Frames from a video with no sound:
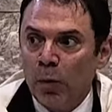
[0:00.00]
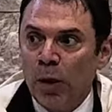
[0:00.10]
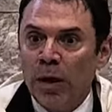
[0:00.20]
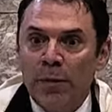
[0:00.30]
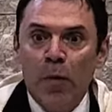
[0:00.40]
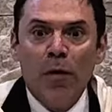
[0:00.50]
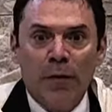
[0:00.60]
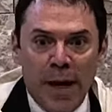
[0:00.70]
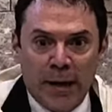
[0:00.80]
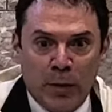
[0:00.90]
will
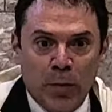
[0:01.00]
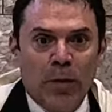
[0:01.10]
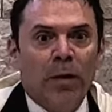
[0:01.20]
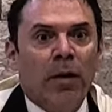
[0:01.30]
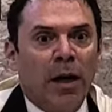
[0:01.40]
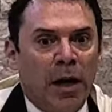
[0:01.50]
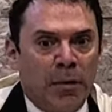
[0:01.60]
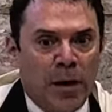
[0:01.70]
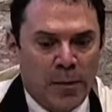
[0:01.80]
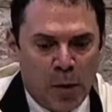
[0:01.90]
move next to
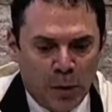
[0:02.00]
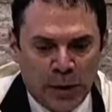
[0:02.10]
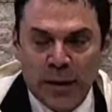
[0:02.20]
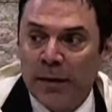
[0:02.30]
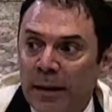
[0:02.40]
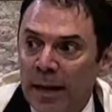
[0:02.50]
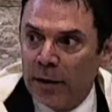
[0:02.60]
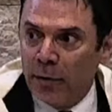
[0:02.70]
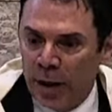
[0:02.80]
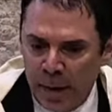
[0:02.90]
Aaron and Moses and sit
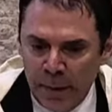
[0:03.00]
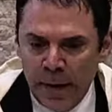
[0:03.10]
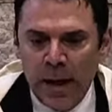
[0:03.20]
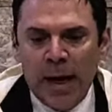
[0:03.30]
to them.